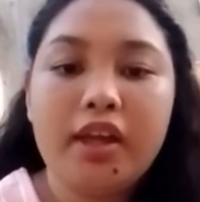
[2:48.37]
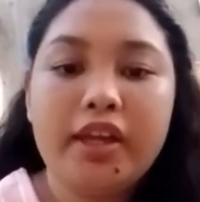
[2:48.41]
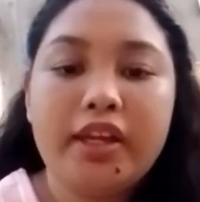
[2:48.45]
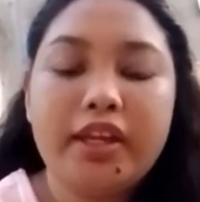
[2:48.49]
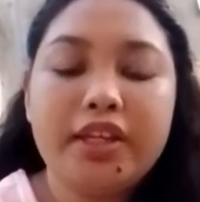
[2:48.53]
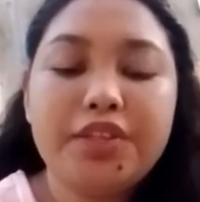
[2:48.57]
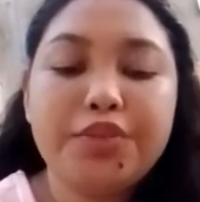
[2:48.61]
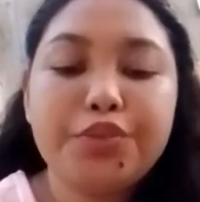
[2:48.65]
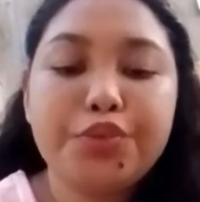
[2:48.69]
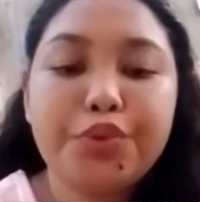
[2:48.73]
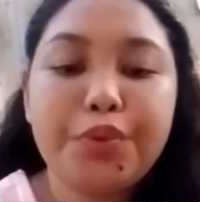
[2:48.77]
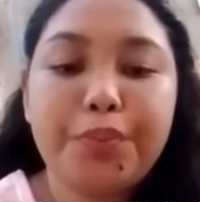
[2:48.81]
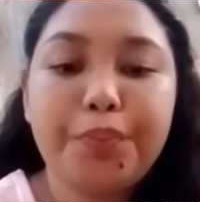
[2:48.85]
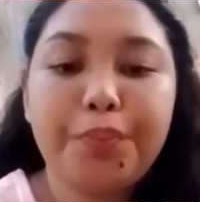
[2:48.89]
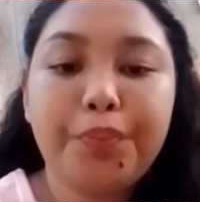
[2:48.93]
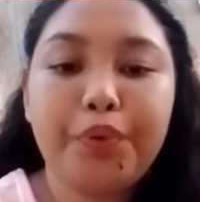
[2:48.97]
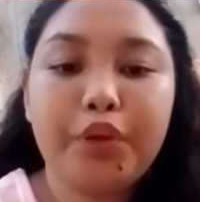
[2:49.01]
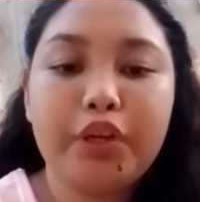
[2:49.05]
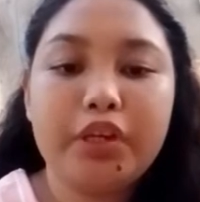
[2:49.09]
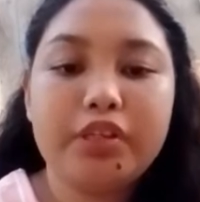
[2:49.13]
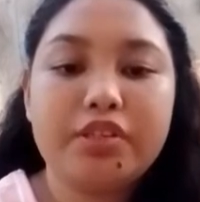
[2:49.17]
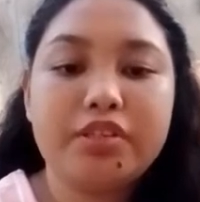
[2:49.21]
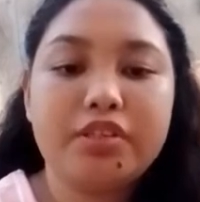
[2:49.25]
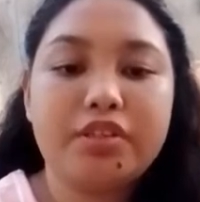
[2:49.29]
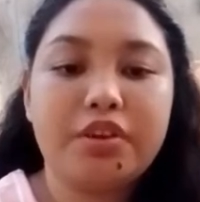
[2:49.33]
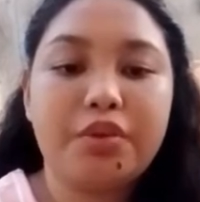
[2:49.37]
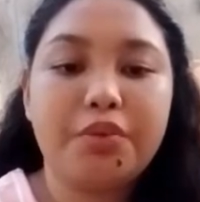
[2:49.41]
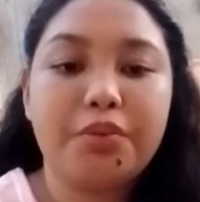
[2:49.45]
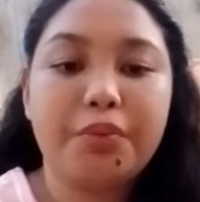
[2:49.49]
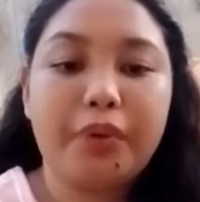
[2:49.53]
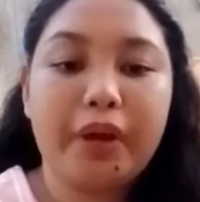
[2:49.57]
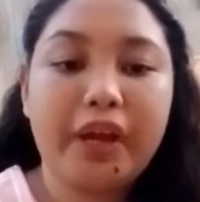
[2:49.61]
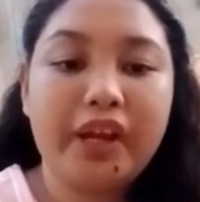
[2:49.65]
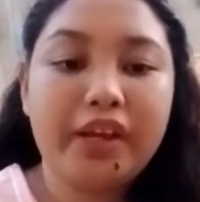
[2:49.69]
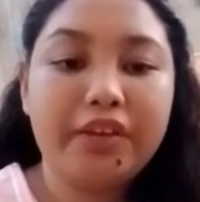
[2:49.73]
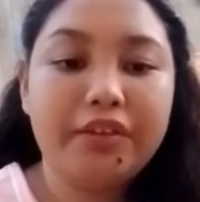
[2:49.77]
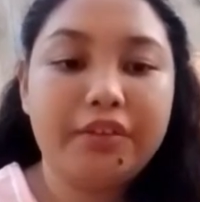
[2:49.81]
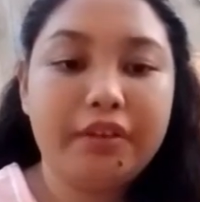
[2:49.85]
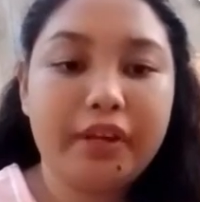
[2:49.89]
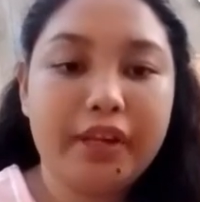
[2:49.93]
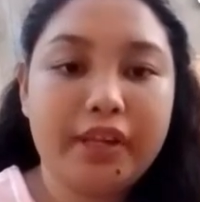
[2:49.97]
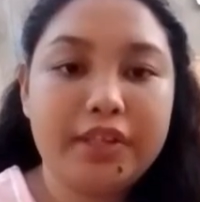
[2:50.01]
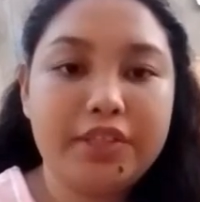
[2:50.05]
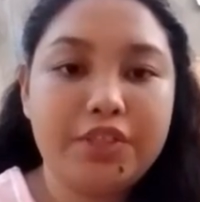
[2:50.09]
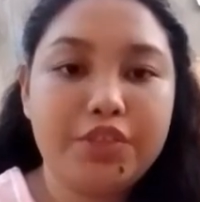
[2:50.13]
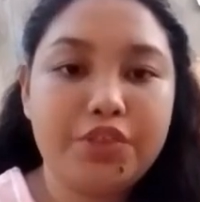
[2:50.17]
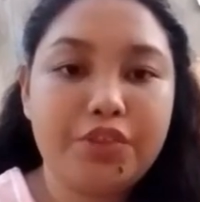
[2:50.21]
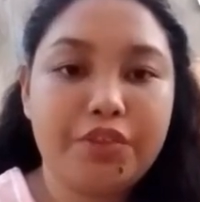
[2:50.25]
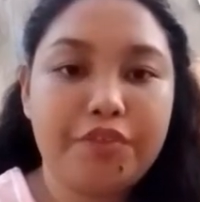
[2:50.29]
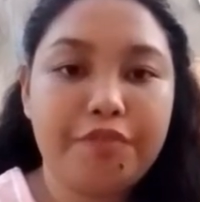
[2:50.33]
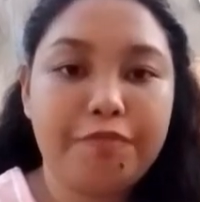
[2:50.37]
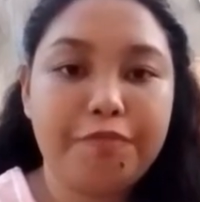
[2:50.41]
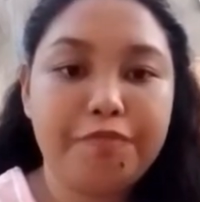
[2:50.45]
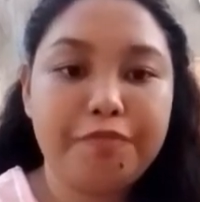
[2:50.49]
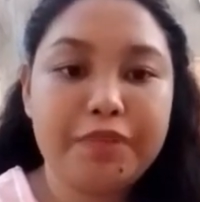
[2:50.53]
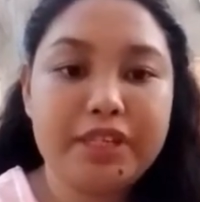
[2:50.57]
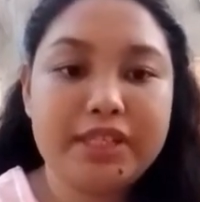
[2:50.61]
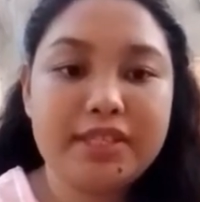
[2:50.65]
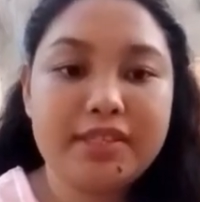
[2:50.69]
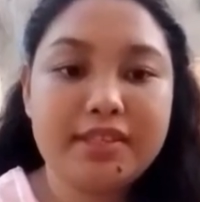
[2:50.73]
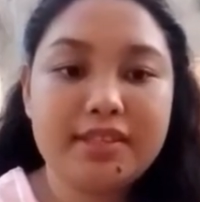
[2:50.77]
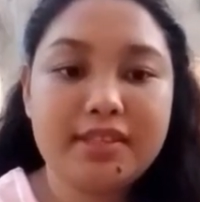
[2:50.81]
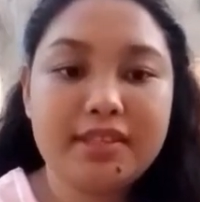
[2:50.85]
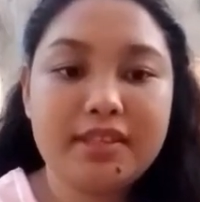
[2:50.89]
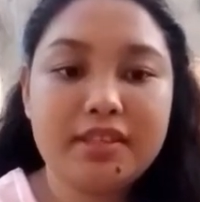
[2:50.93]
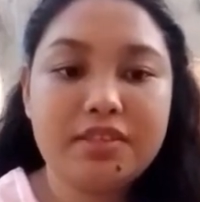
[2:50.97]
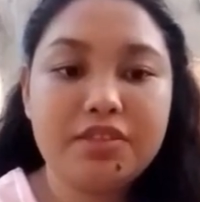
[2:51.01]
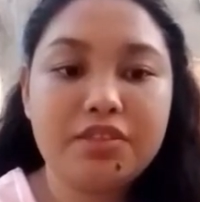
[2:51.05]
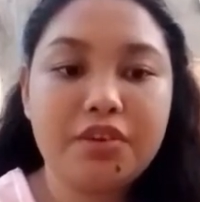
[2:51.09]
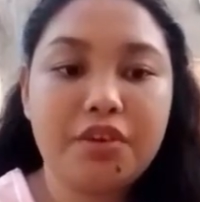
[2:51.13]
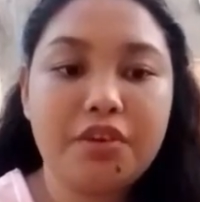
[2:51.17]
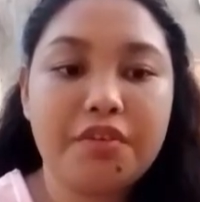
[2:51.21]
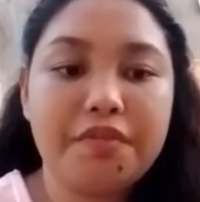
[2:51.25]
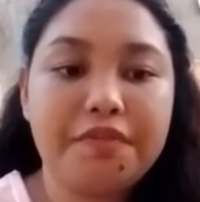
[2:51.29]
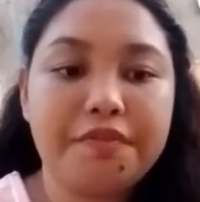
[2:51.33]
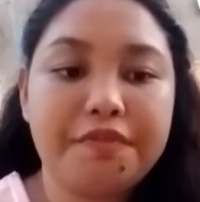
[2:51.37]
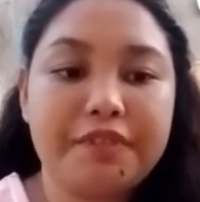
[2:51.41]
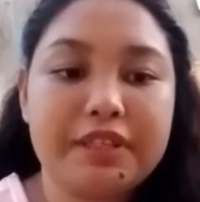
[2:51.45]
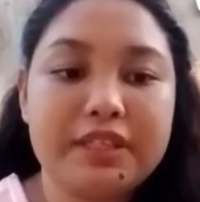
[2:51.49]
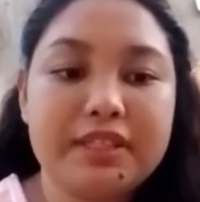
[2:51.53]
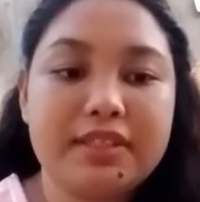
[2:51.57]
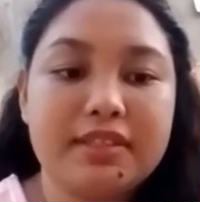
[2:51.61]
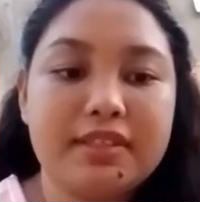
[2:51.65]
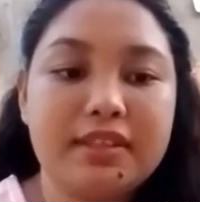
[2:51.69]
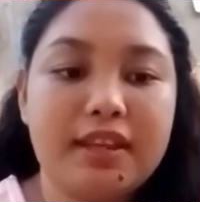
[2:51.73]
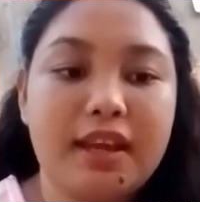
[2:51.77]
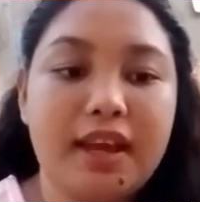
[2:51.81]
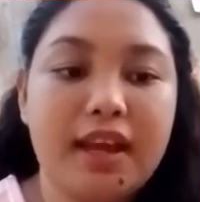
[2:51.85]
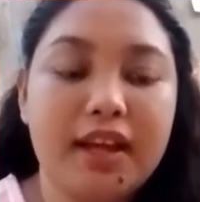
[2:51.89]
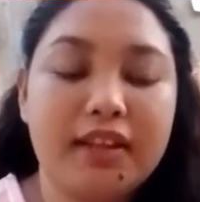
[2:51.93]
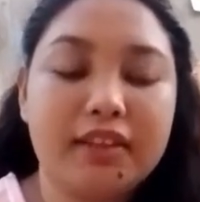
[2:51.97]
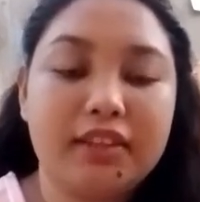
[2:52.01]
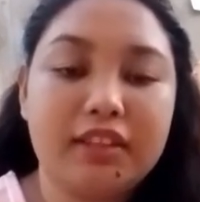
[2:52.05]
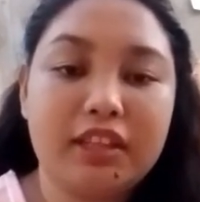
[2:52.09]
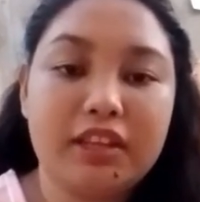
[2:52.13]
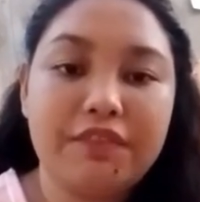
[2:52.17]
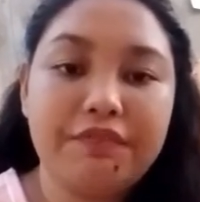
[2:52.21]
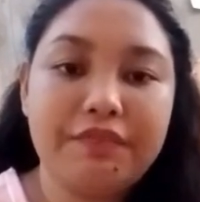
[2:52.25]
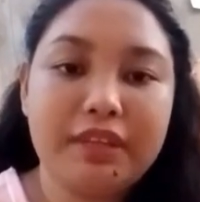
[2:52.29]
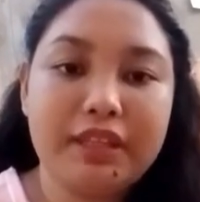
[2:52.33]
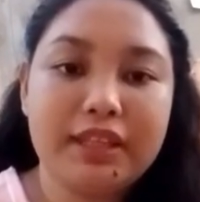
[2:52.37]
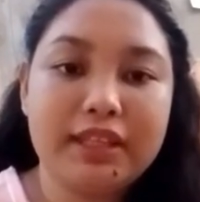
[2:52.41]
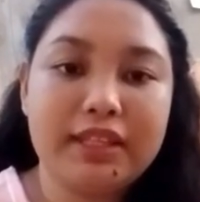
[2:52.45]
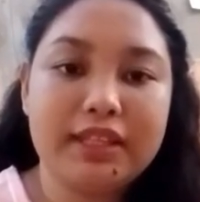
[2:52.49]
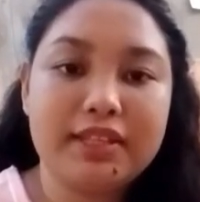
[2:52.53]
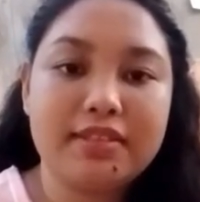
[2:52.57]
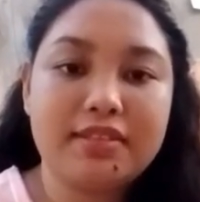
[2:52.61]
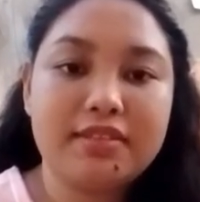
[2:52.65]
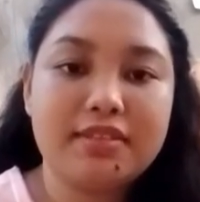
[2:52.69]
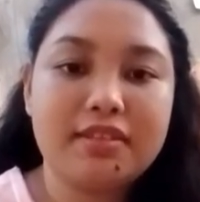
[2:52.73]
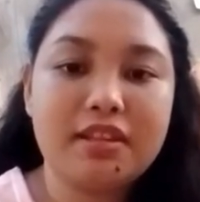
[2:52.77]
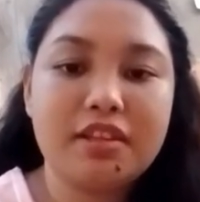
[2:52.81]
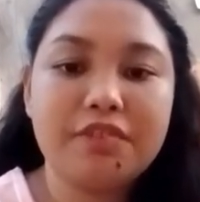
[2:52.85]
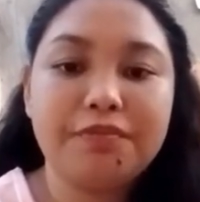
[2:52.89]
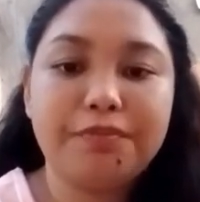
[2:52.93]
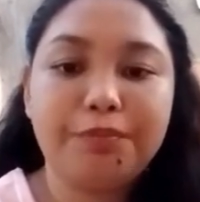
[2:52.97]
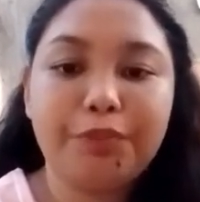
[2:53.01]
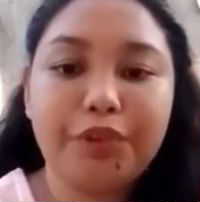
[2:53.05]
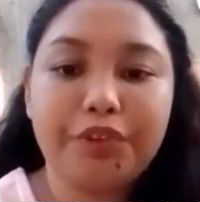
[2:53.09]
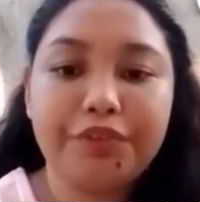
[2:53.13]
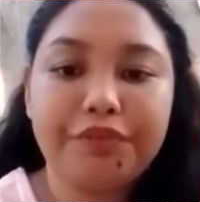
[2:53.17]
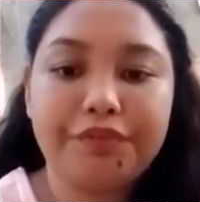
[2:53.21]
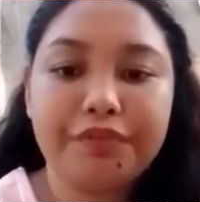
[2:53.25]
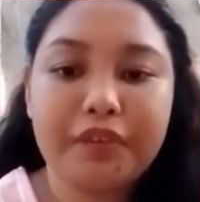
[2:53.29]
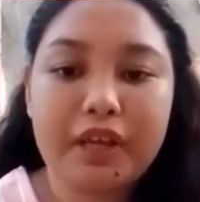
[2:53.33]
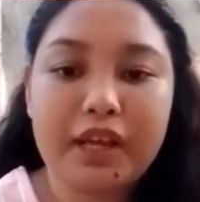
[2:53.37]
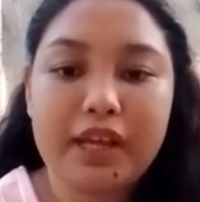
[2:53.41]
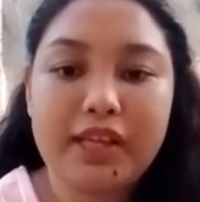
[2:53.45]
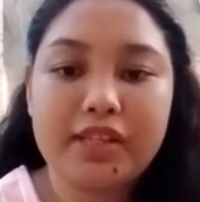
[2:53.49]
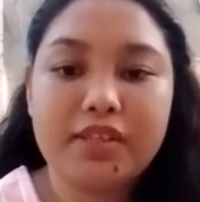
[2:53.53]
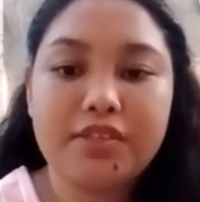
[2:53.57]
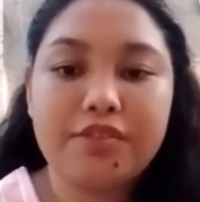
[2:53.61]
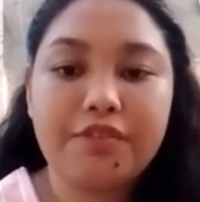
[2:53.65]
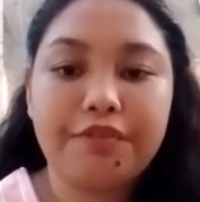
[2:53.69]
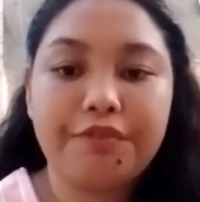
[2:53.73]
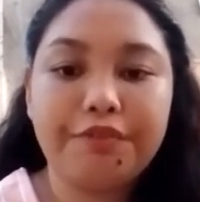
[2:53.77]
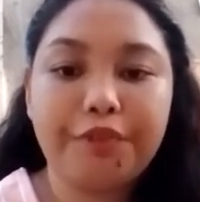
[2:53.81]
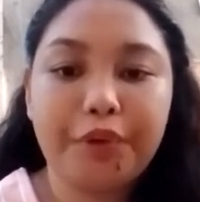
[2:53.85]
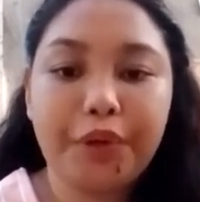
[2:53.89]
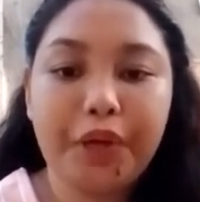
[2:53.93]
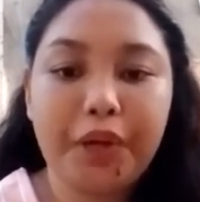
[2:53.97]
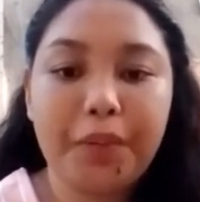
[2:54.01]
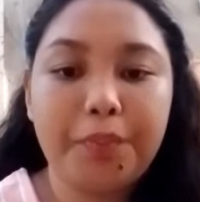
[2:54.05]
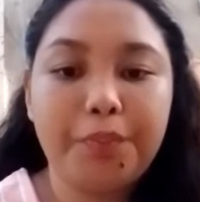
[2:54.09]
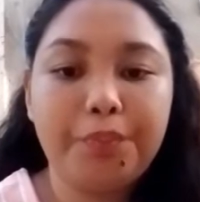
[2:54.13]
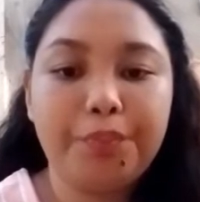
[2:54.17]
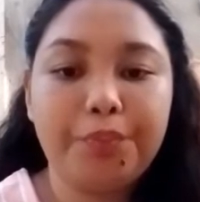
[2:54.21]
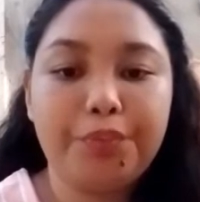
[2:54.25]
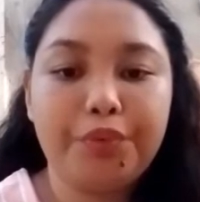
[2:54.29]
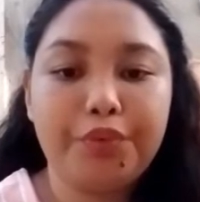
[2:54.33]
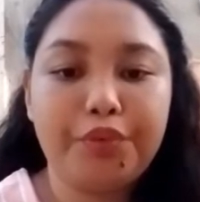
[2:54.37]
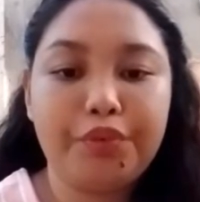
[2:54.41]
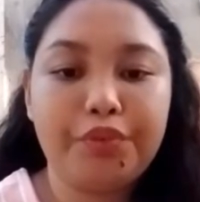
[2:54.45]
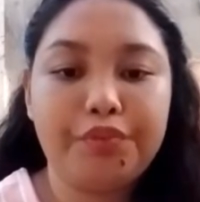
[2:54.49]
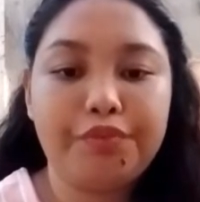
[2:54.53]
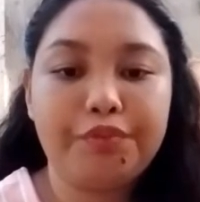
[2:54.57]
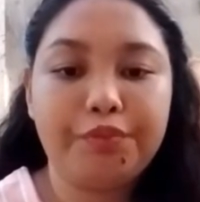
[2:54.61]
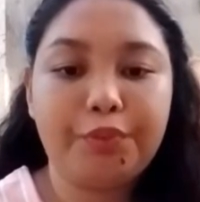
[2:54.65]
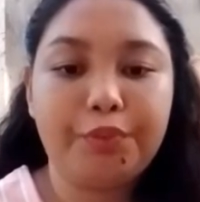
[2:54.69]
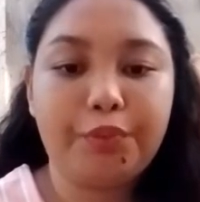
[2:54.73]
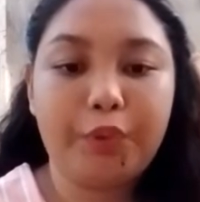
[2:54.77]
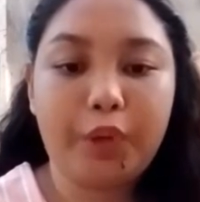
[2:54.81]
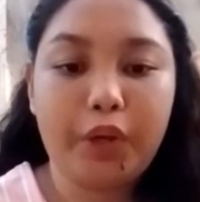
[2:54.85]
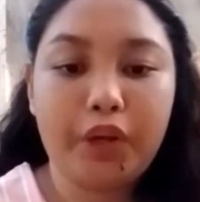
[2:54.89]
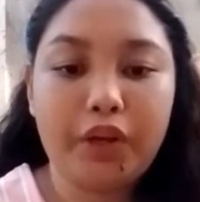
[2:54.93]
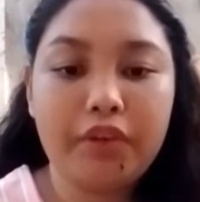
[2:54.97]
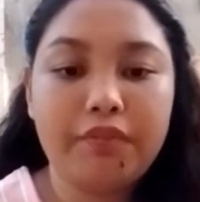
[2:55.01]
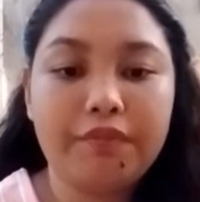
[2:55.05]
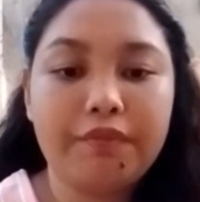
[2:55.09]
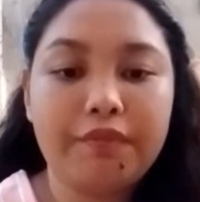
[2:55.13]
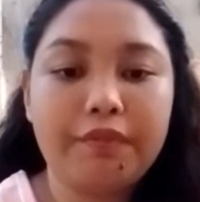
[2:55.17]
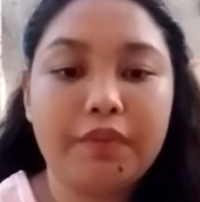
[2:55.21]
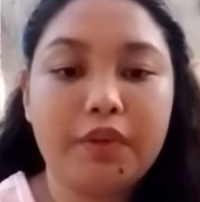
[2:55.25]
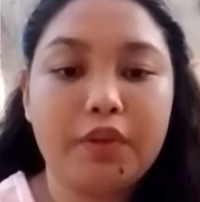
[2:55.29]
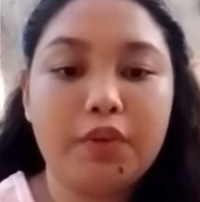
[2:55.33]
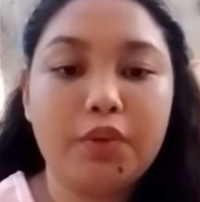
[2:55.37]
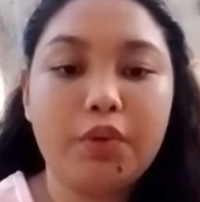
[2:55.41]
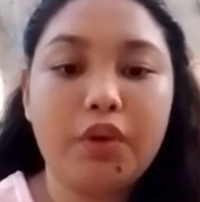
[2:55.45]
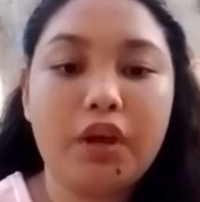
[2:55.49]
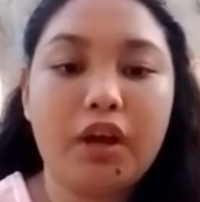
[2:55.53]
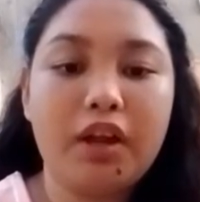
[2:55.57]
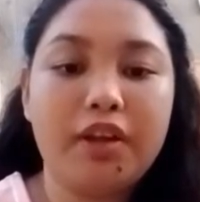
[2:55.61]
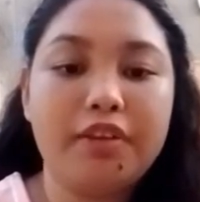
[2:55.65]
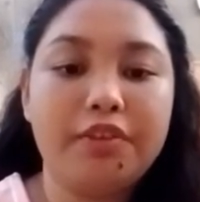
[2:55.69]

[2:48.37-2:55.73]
it supports the wide range of business office activities that provides for improved workflow